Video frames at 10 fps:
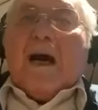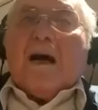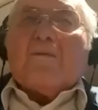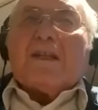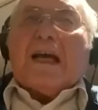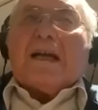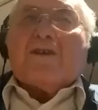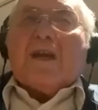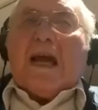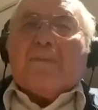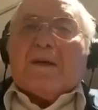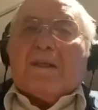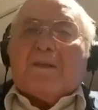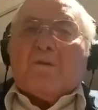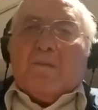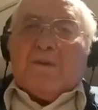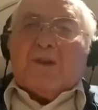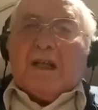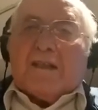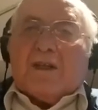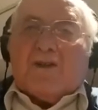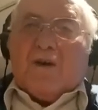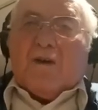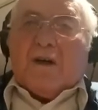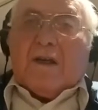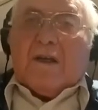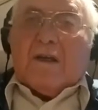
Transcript: What actually happened? You want me to tell the story?